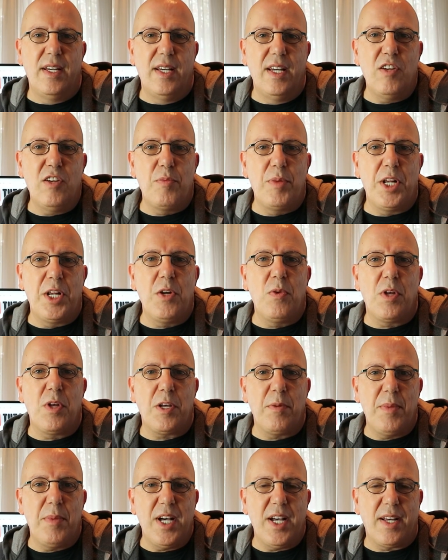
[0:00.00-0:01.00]
Hey everybody and
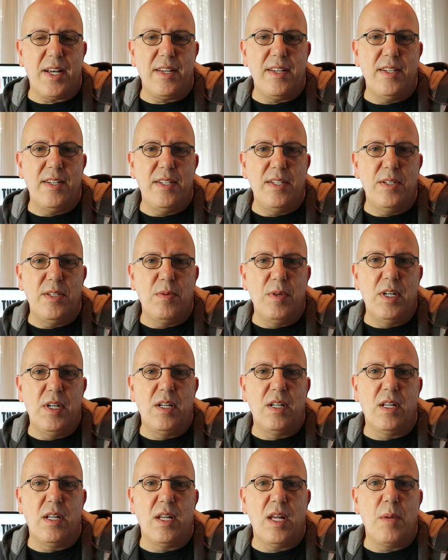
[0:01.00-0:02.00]
welcome back.
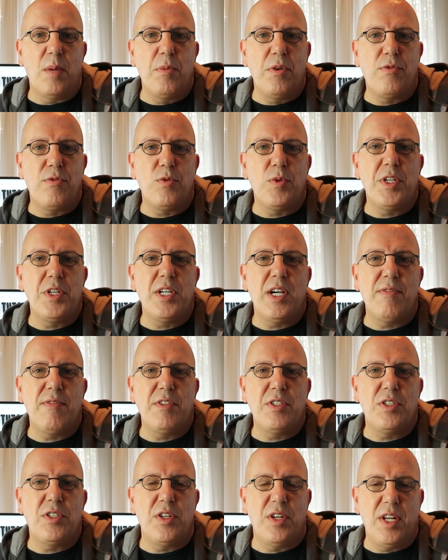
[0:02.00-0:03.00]
Well, uh, before we dive
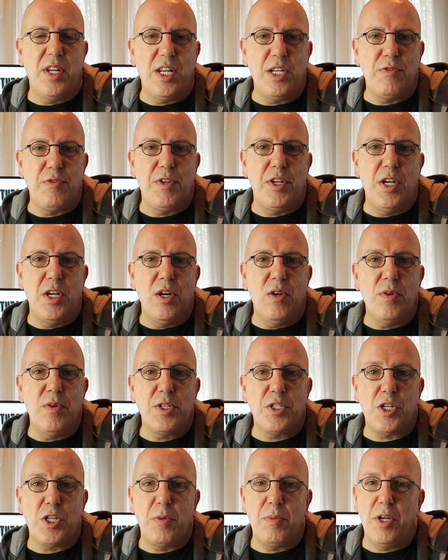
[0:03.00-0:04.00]
into today's video, and
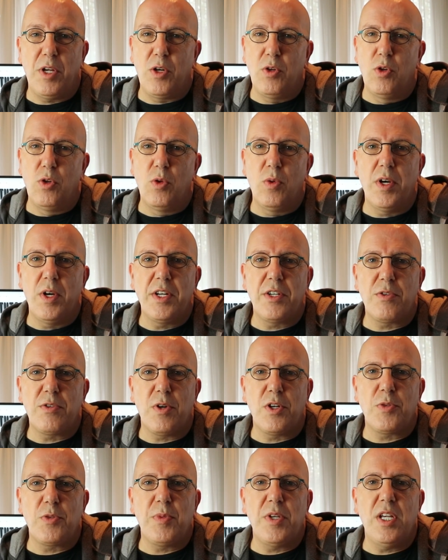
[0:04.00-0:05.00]
it's going to be a cool one,
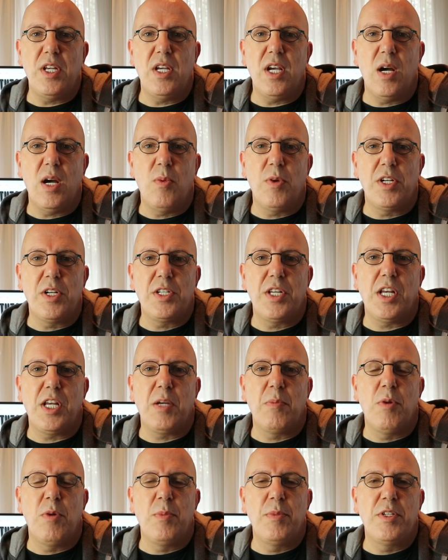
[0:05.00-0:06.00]
trust me, I want to take
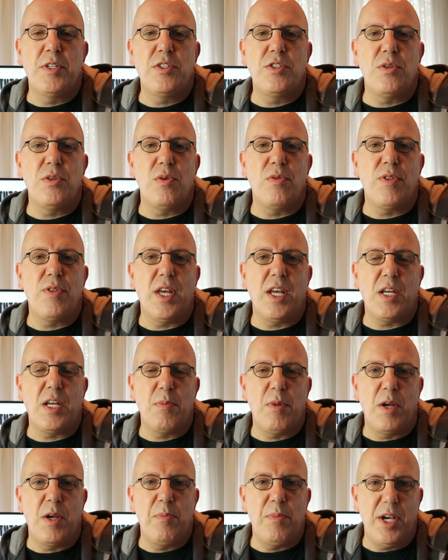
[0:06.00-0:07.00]
a moment to thank
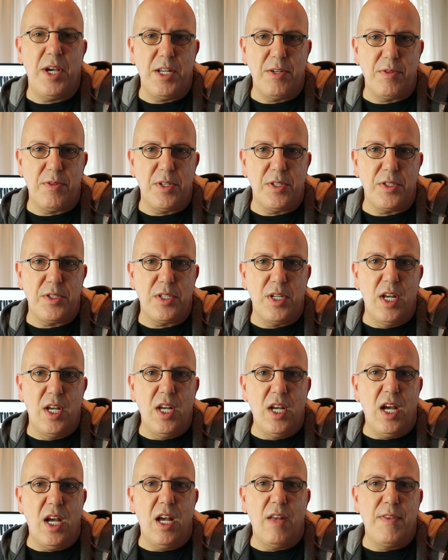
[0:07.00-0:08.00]
my patrons.
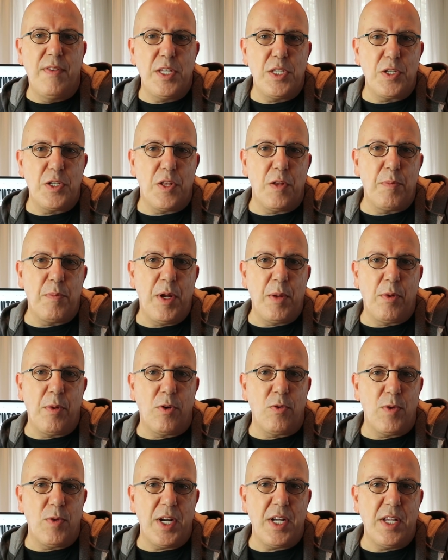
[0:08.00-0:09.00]
Uh, these are the
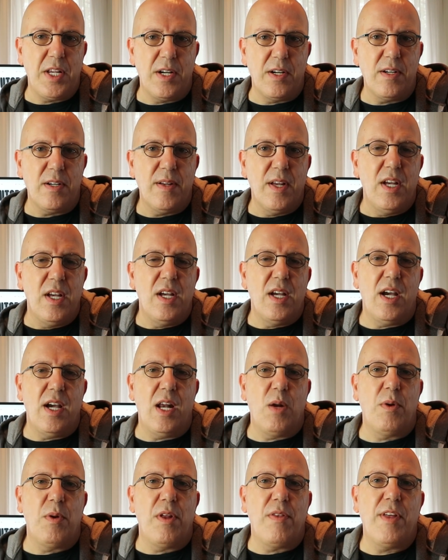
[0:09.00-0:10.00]
people right here,
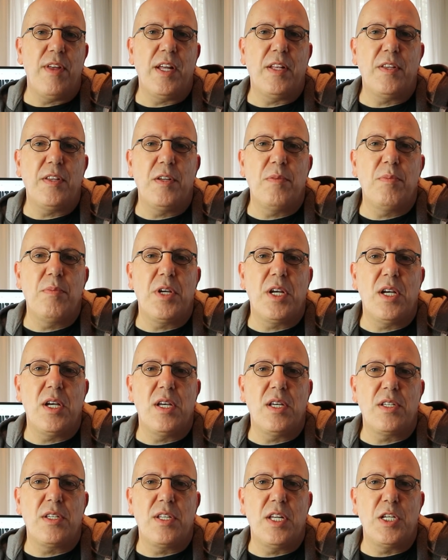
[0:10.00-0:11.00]
and I want to thank them
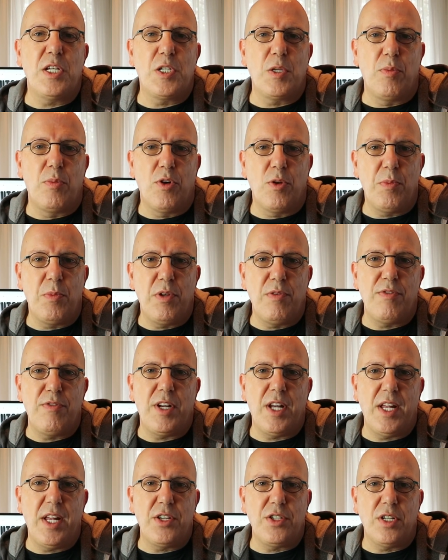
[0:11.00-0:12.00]
because they support me
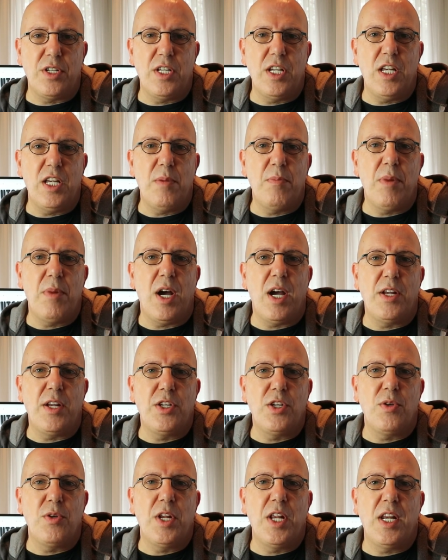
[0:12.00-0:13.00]
financially by
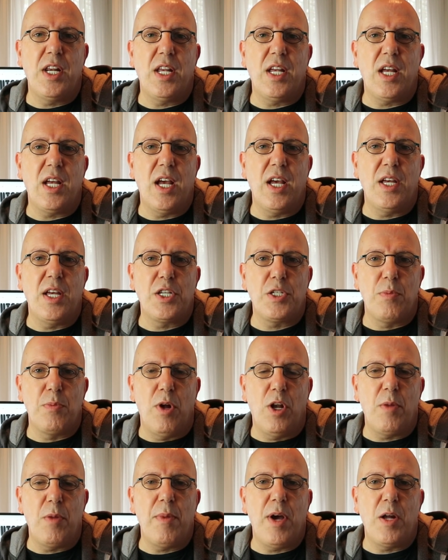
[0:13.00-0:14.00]
donating a
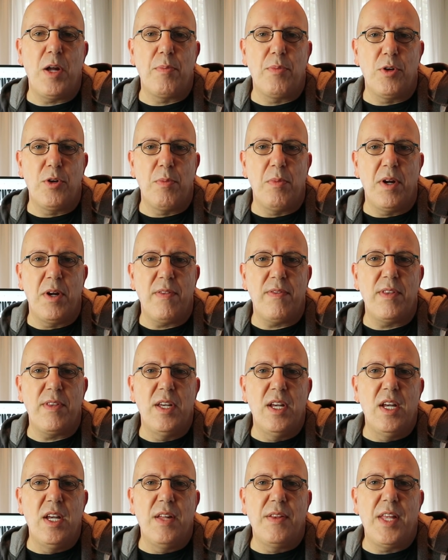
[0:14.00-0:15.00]
small amount per month
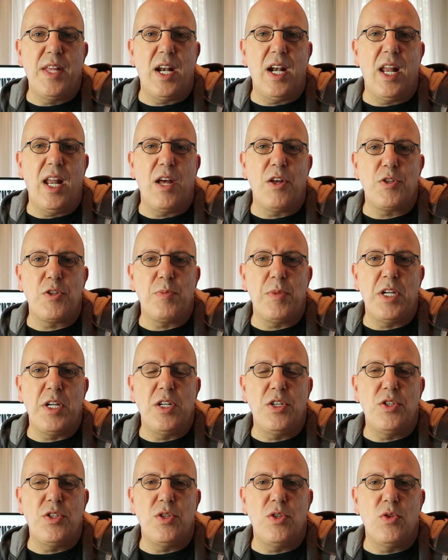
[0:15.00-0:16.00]
that allows me
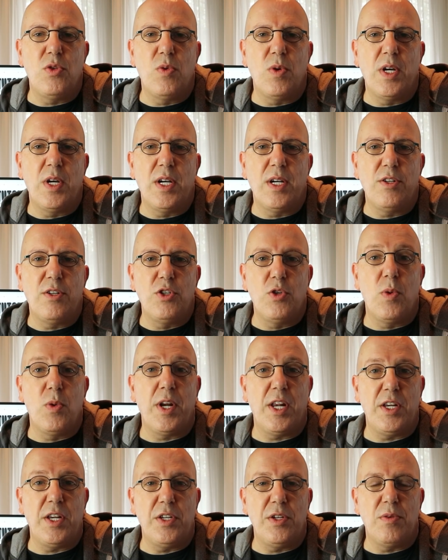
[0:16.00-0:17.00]
to uh, do
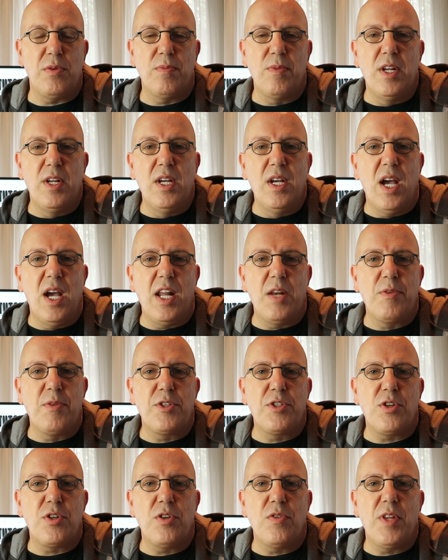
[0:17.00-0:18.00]
what I do. And in
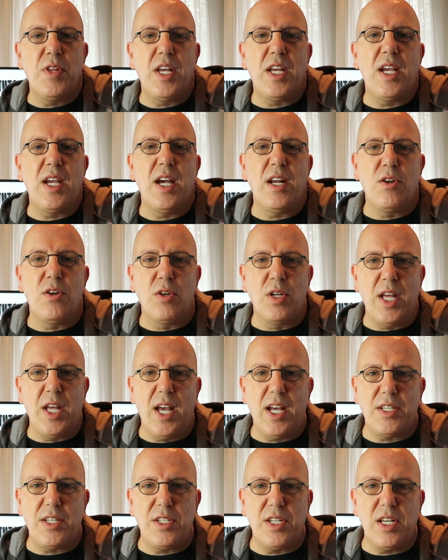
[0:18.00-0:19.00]
return, they get early
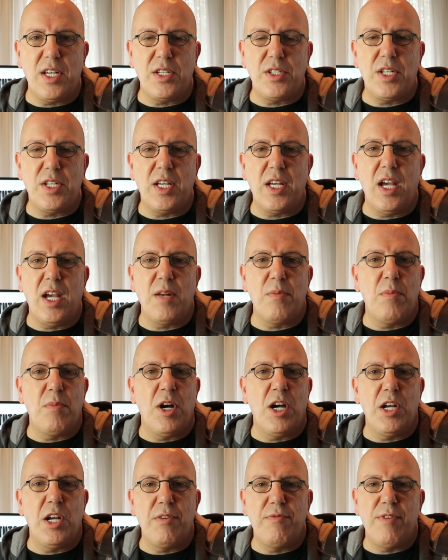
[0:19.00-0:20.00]
access, they get
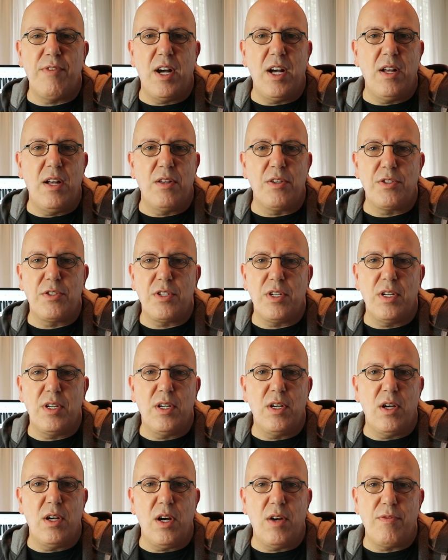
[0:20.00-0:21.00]
Maya files,
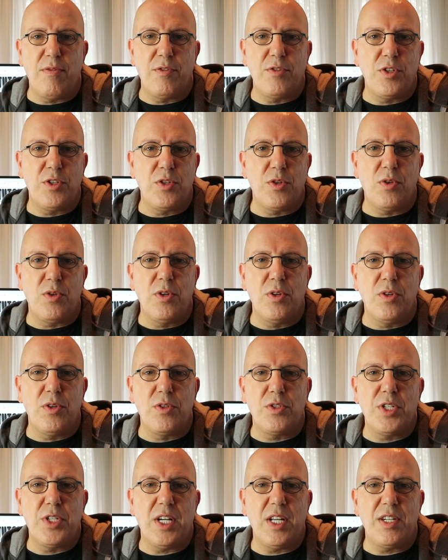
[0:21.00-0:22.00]
uh, offer
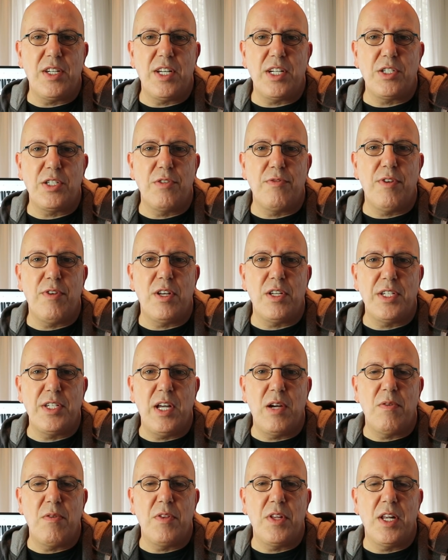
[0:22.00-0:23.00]
tutorials, they get texture files
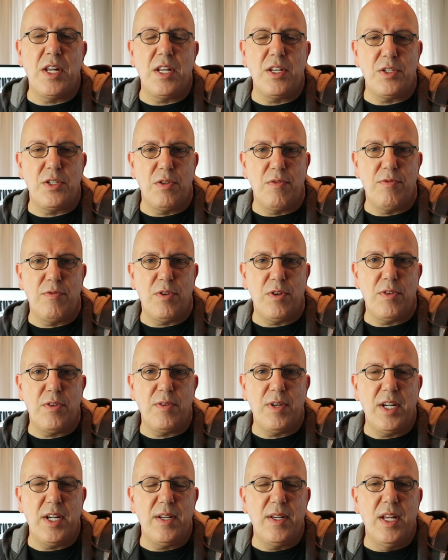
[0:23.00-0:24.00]
now and then, and so forth,
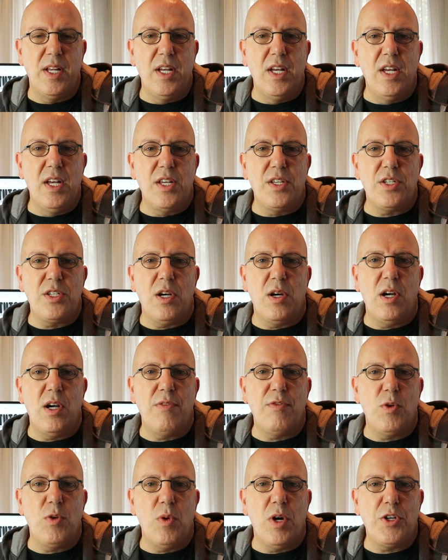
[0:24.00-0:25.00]
right? So
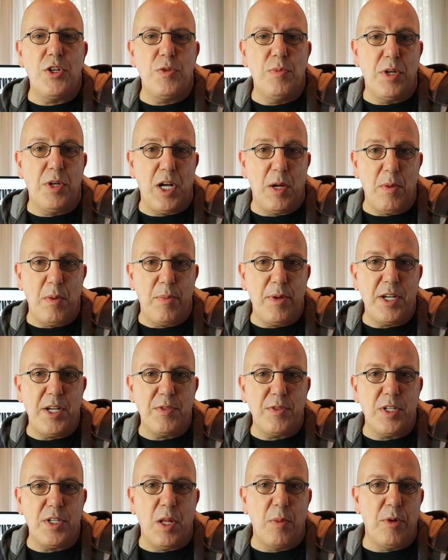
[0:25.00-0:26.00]
if you want to become a
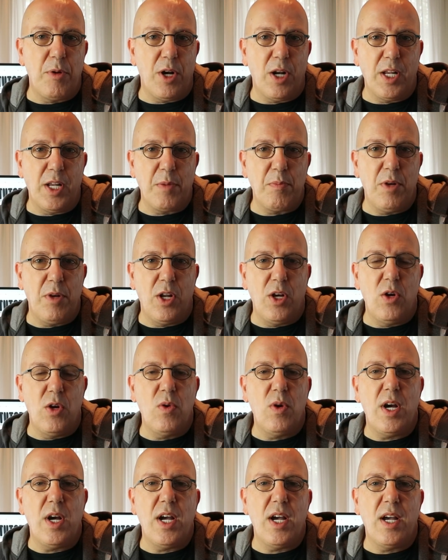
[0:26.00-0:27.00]
patron, I'll put a link
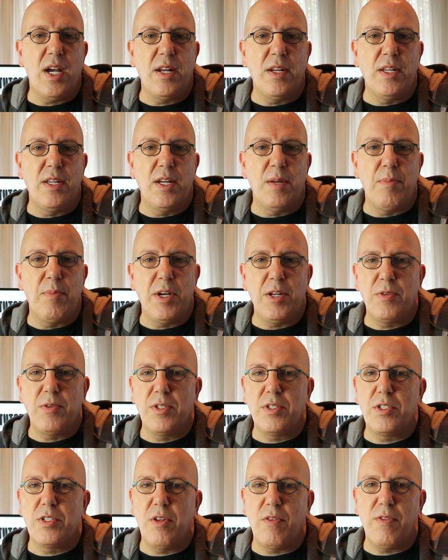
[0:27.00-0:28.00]
below, and uh,
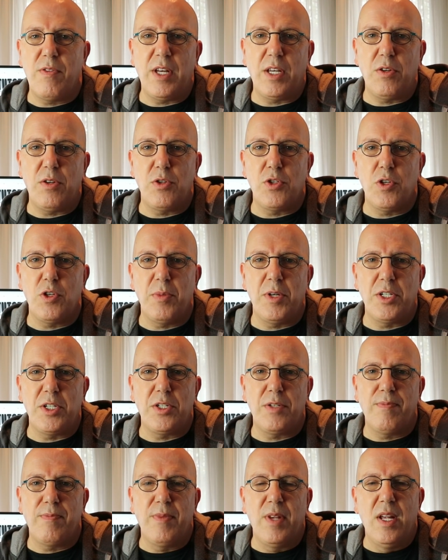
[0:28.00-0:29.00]
patrons, thank you so much.